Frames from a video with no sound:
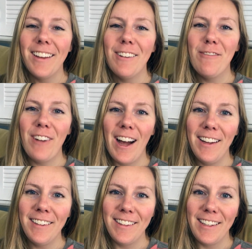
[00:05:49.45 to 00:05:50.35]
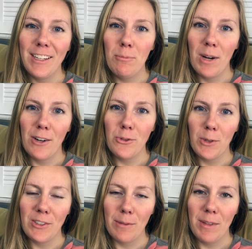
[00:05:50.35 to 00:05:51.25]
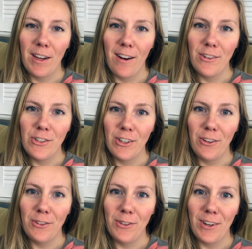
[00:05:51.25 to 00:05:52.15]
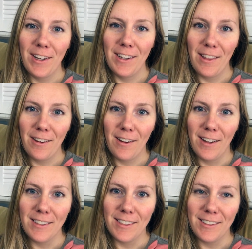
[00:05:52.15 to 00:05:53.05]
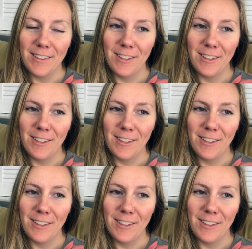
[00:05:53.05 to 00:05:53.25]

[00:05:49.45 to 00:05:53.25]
Finally in March worked up the courage to go to another consult.